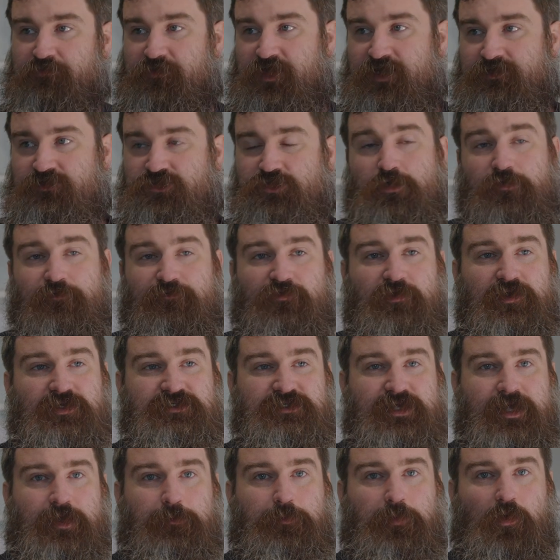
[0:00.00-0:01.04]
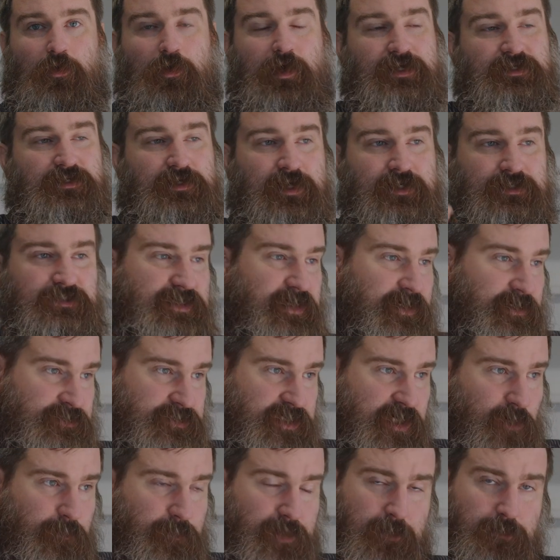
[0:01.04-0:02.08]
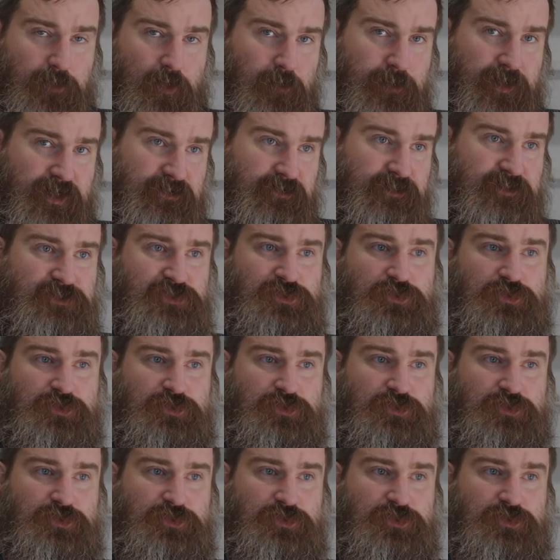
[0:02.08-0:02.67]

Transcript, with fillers: And so, for example, I tell people about this